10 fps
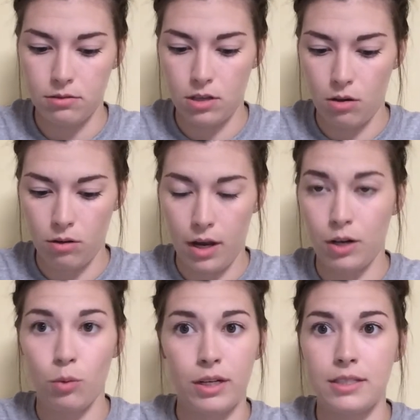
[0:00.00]
So I
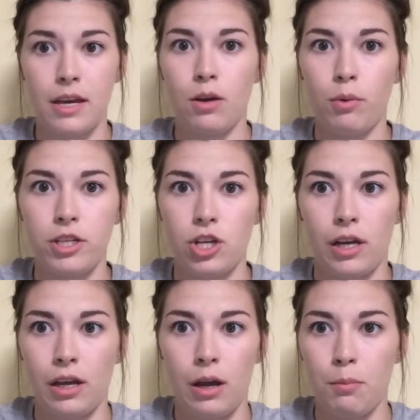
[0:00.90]
don't want to take away
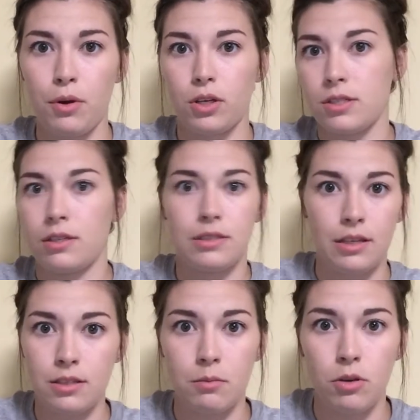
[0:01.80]
checking out books because
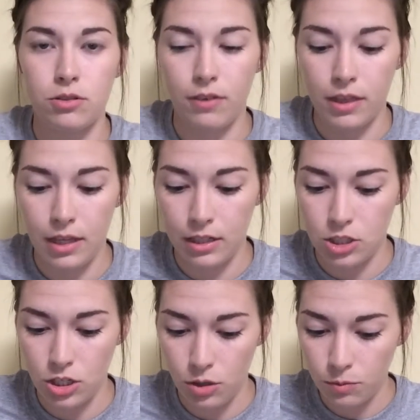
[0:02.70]
that's the most fun thing
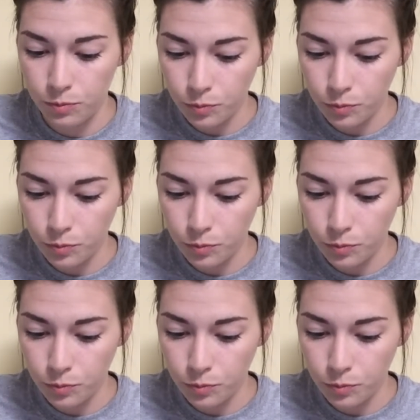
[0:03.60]
to do.